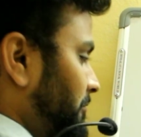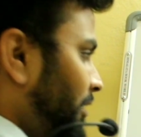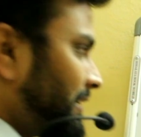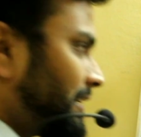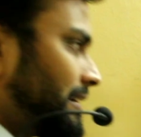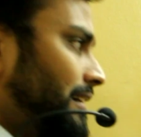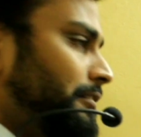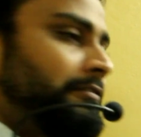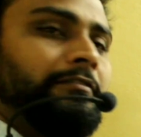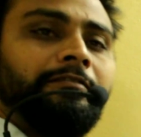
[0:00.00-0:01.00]
what are the
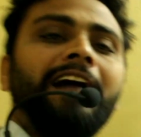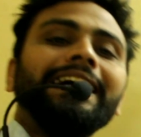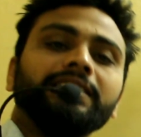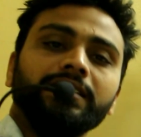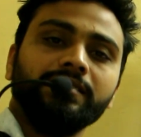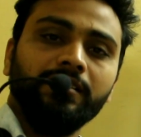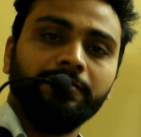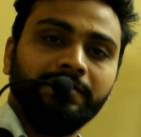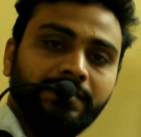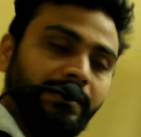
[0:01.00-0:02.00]
factors
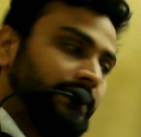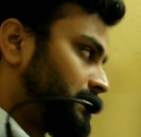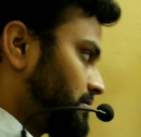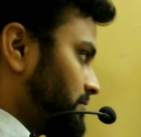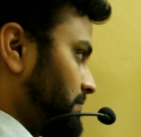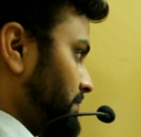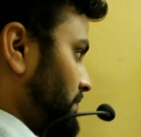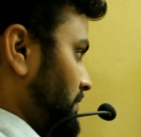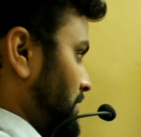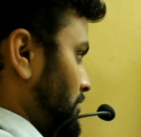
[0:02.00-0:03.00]
of 6?
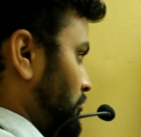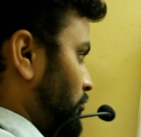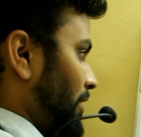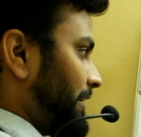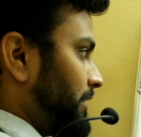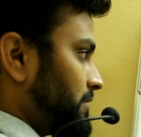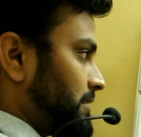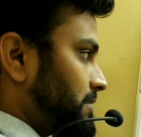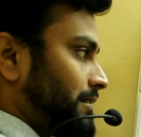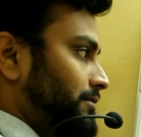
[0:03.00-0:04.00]
1 into
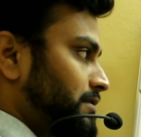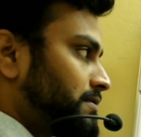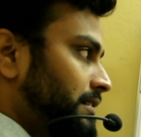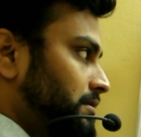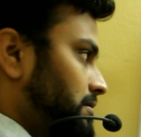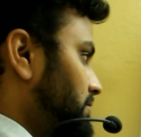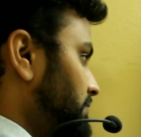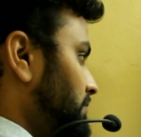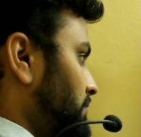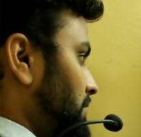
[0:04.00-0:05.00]
6 gives you 6,
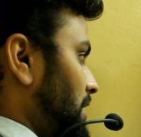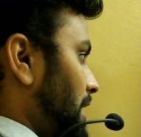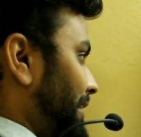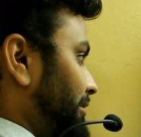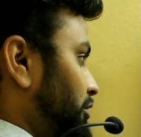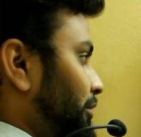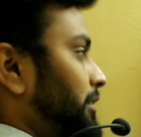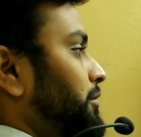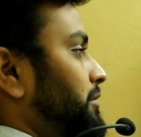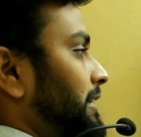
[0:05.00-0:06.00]
and 2
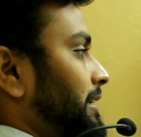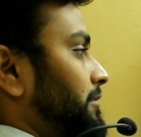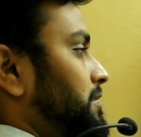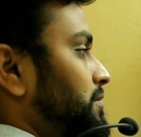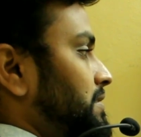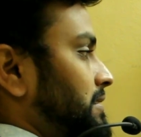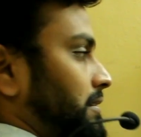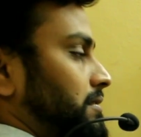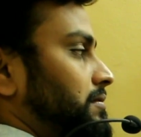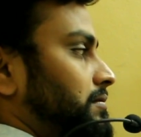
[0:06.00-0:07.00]
into 3 gives you
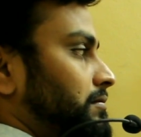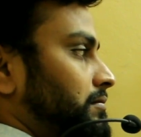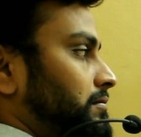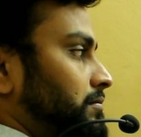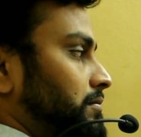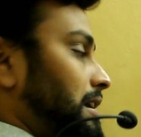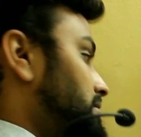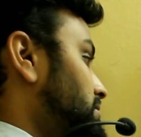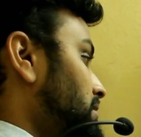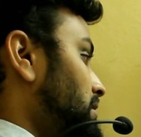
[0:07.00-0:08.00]
6.
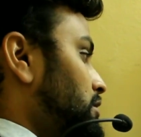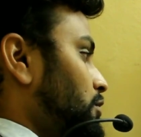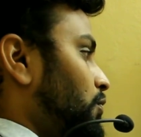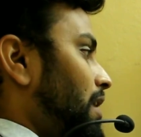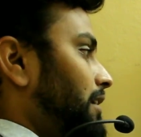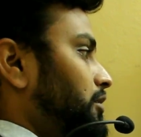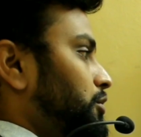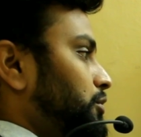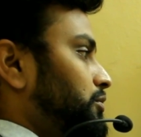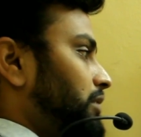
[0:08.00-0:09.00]
Yes, so 1,
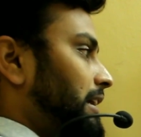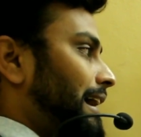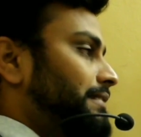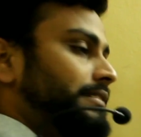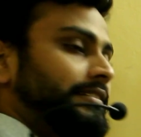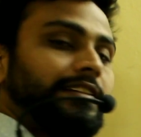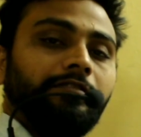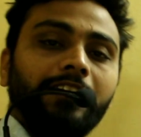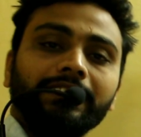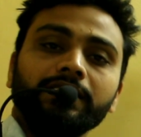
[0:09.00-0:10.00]
2, 3 and 6 are
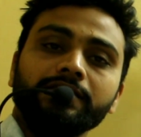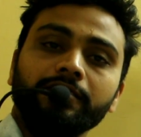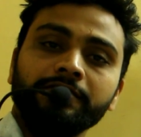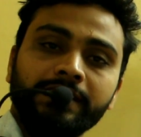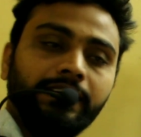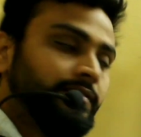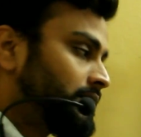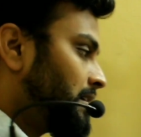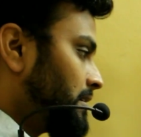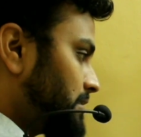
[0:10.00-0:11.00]
factors of 6.
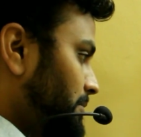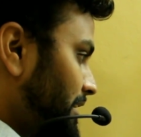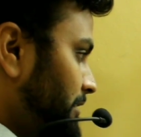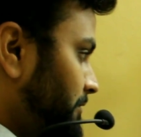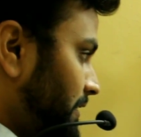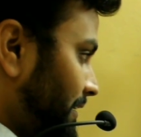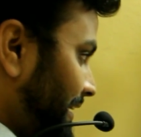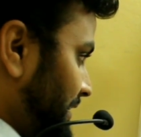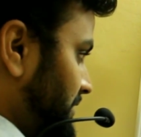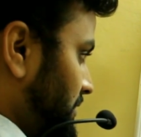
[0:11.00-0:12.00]
Similarly for
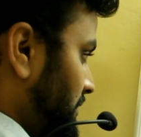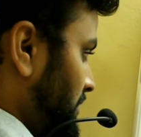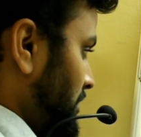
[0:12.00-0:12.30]
8,